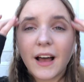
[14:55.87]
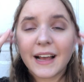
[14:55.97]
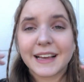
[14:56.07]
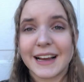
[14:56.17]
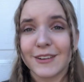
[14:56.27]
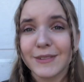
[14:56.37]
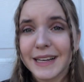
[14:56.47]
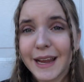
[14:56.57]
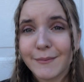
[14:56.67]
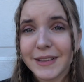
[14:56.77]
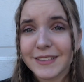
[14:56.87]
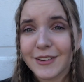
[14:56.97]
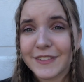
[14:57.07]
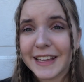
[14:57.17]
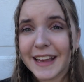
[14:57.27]
I kind of renamed
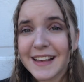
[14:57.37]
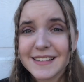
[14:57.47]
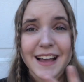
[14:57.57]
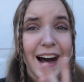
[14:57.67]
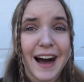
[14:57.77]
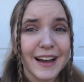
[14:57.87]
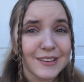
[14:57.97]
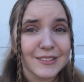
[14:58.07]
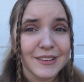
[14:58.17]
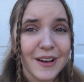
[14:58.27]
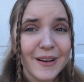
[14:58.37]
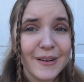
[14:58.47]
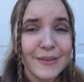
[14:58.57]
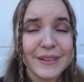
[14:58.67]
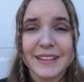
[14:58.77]
myself, I guess. I don't
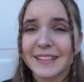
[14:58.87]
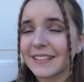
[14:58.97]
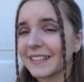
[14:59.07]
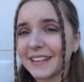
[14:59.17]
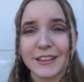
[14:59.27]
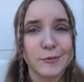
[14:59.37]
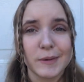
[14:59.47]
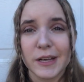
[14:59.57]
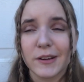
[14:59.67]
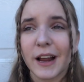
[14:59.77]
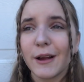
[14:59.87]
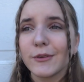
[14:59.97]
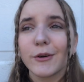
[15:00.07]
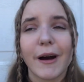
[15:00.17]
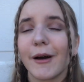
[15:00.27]
know. It's weird. I don't
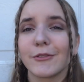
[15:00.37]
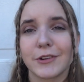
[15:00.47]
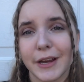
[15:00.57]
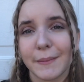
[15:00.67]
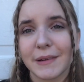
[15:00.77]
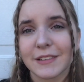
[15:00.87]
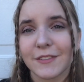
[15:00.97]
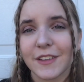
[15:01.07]
know what I would rename myself.